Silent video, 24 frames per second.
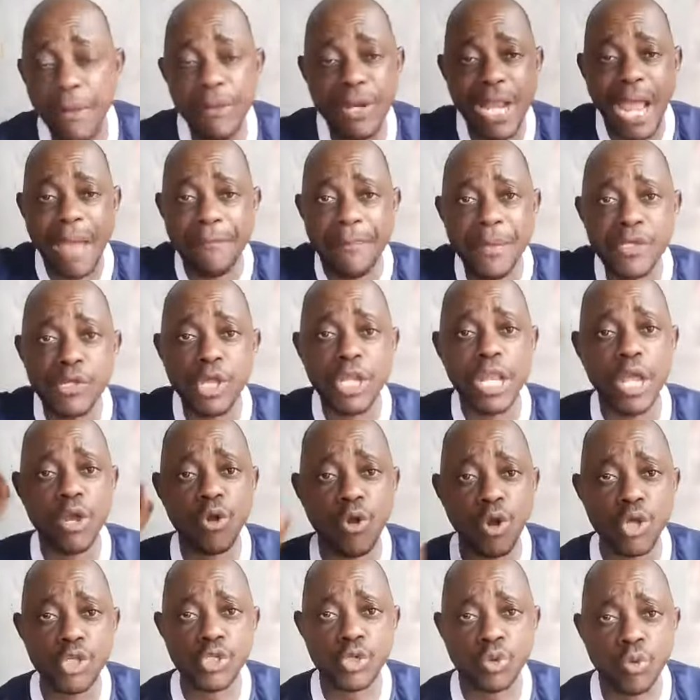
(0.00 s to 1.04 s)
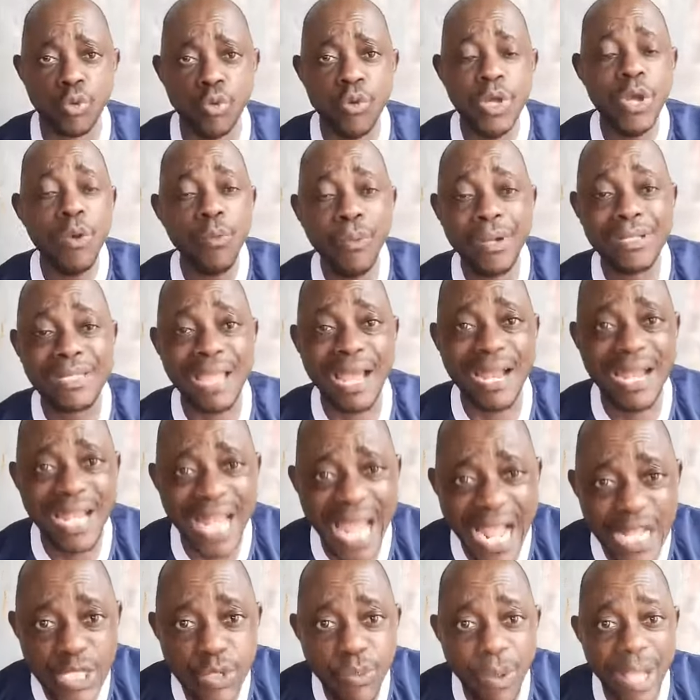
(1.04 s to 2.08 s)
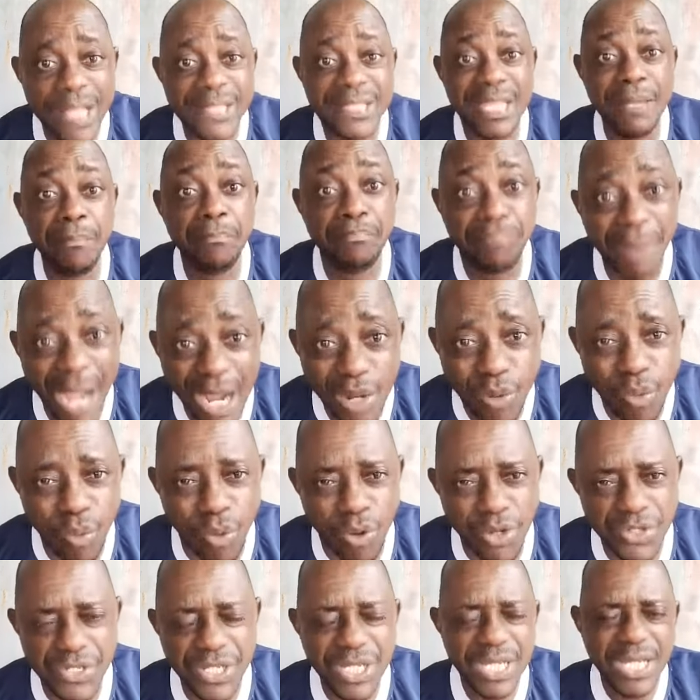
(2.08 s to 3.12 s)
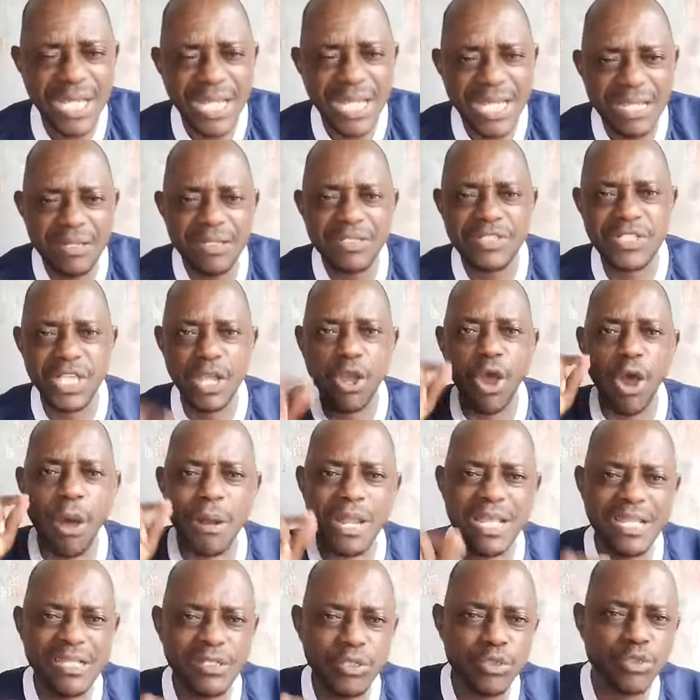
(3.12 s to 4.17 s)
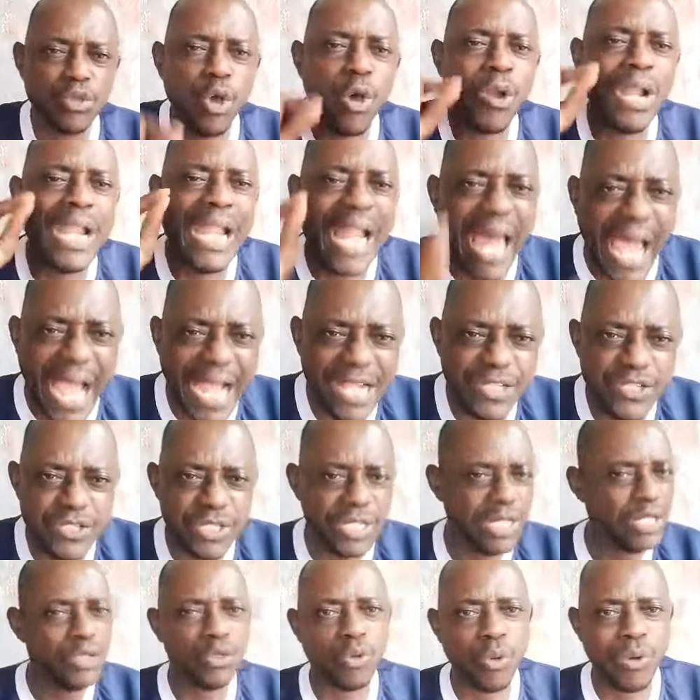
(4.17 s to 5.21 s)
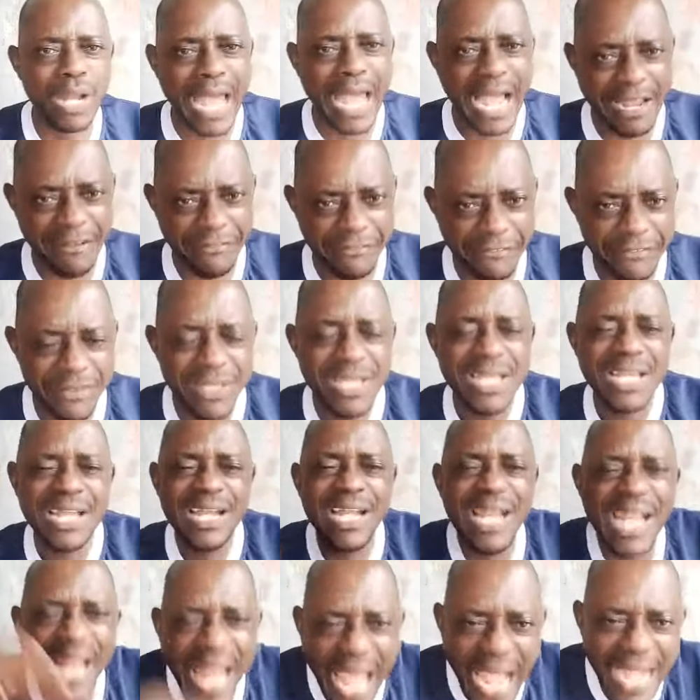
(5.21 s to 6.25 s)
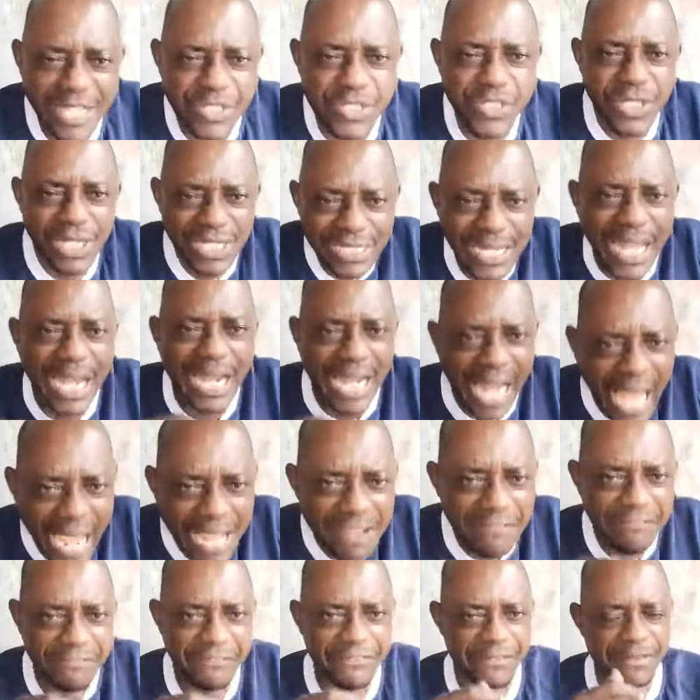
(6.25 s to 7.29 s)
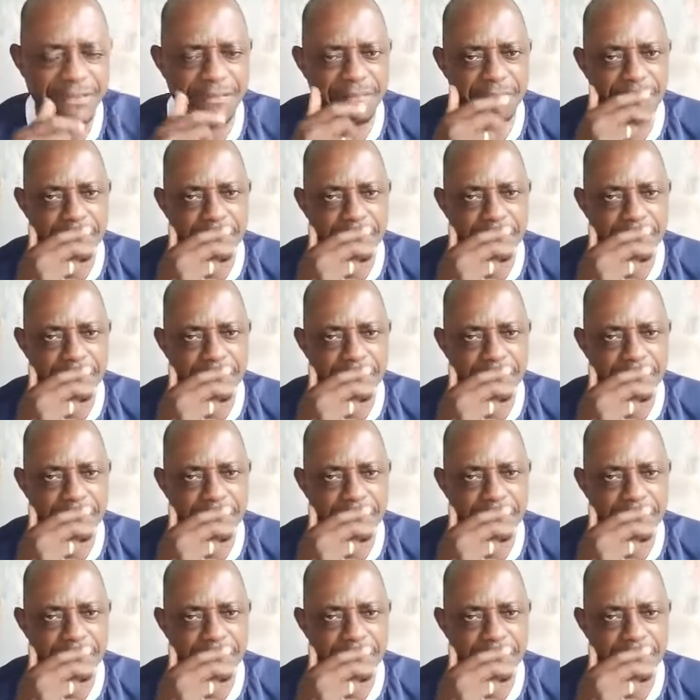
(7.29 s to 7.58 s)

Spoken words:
people that are picture they go school without light, we are still backward. See, no light, no life. Light, na life.